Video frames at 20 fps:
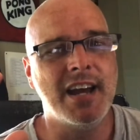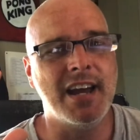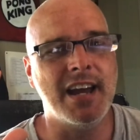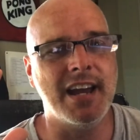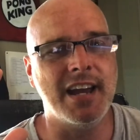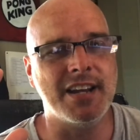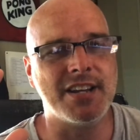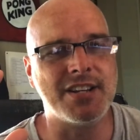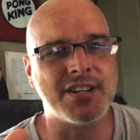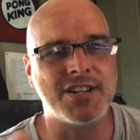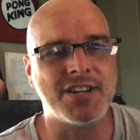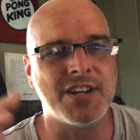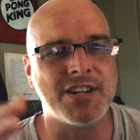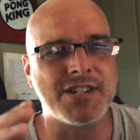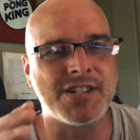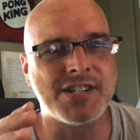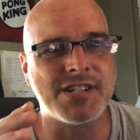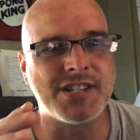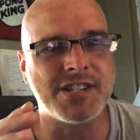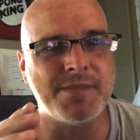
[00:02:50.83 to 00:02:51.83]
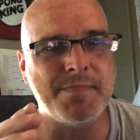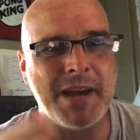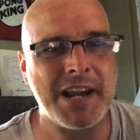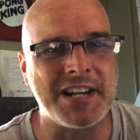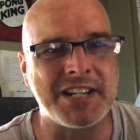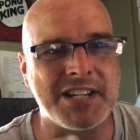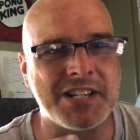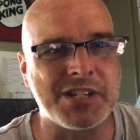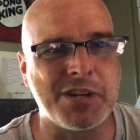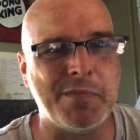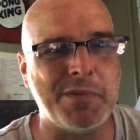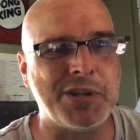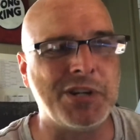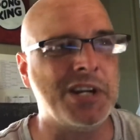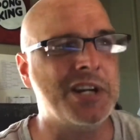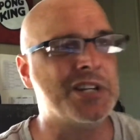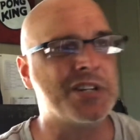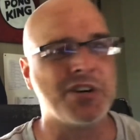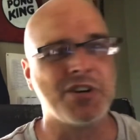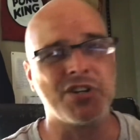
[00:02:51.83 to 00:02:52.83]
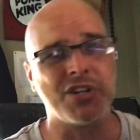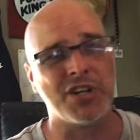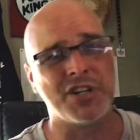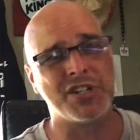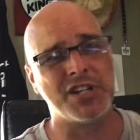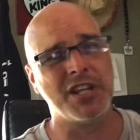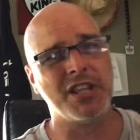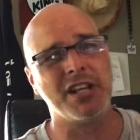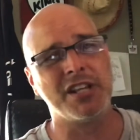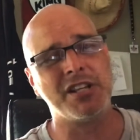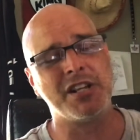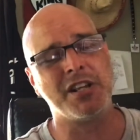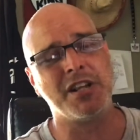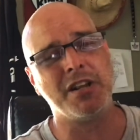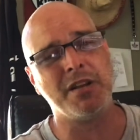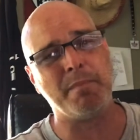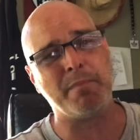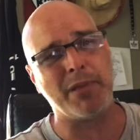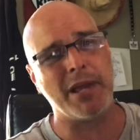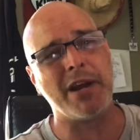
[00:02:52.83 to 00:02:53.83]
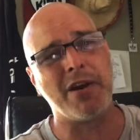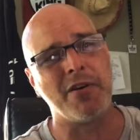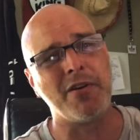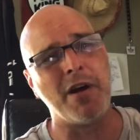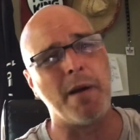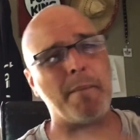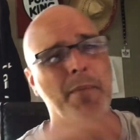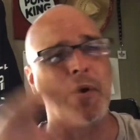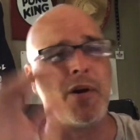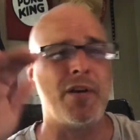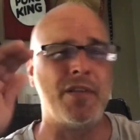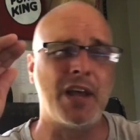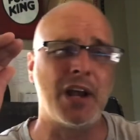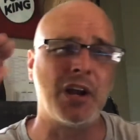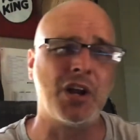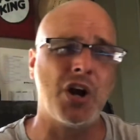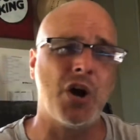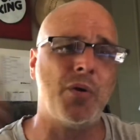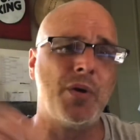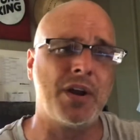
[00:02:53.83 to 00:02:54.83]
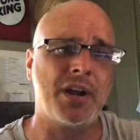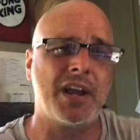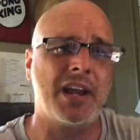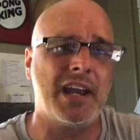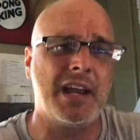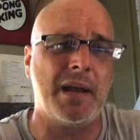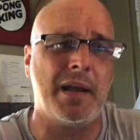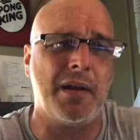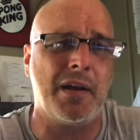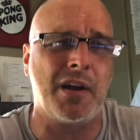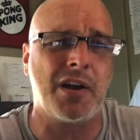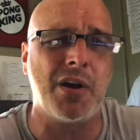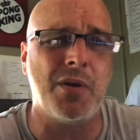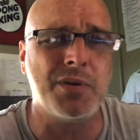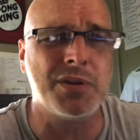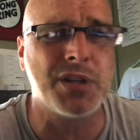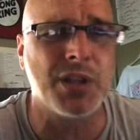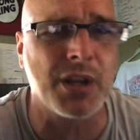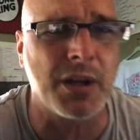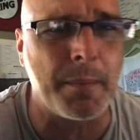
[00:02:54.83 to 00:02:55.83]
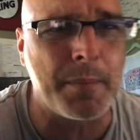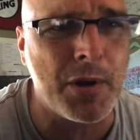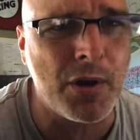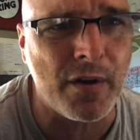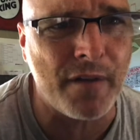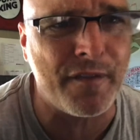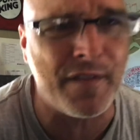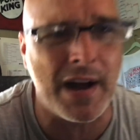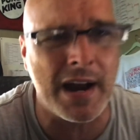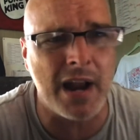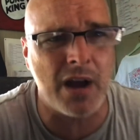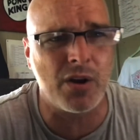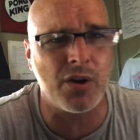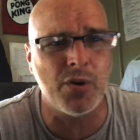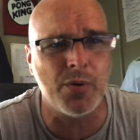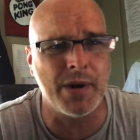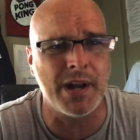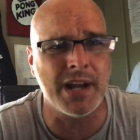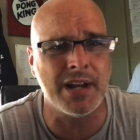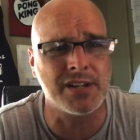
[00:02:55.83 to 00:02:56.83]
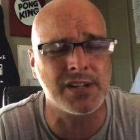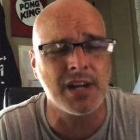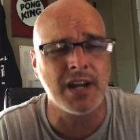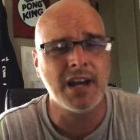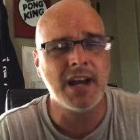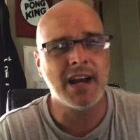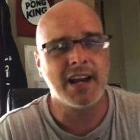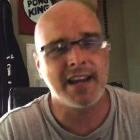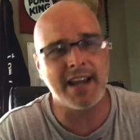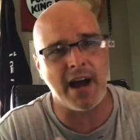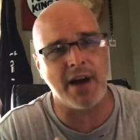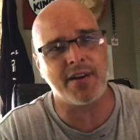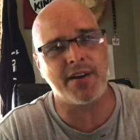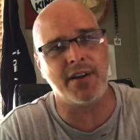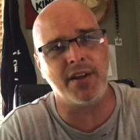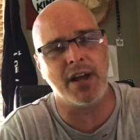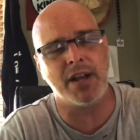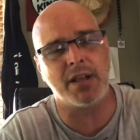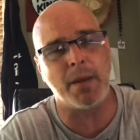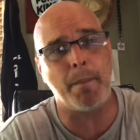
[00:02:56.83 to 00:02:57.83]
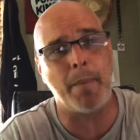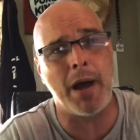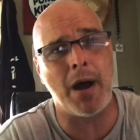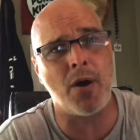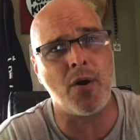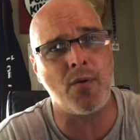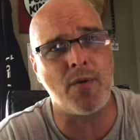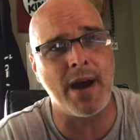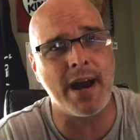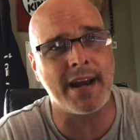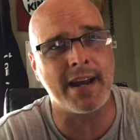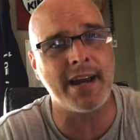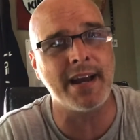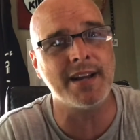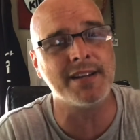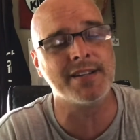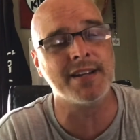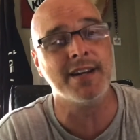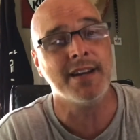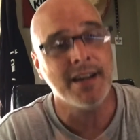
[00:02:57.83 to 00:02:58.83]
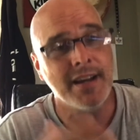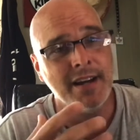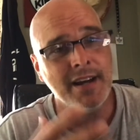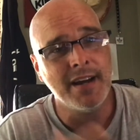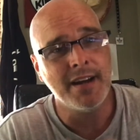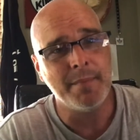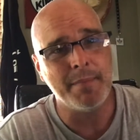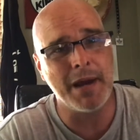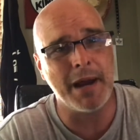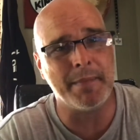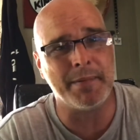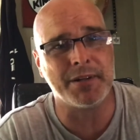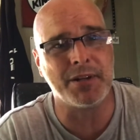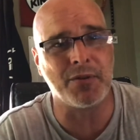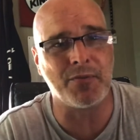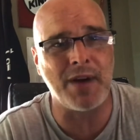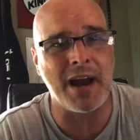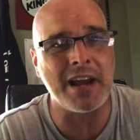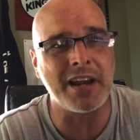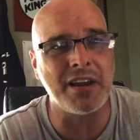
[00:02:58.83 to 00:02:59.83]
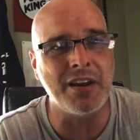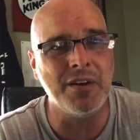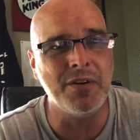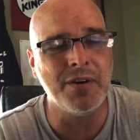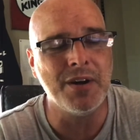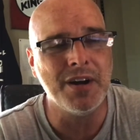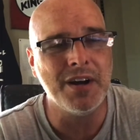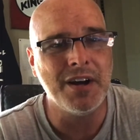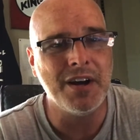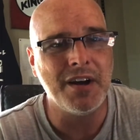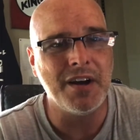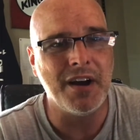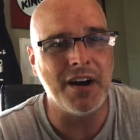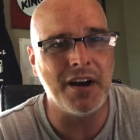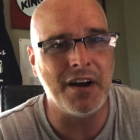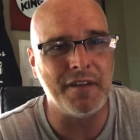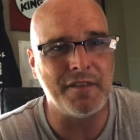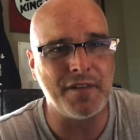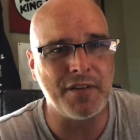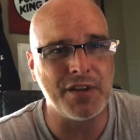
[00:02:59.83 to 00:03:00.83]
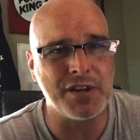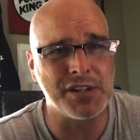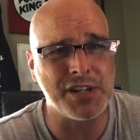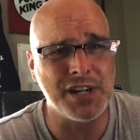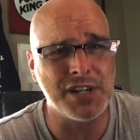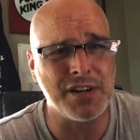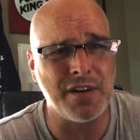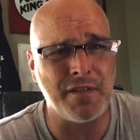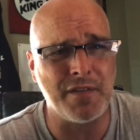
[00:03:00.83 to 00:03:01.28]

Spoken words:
It's just makes it so much easier to see the player number and then go into the computer, find out who it is, calculate the power rankings, and be able to rank you for the season for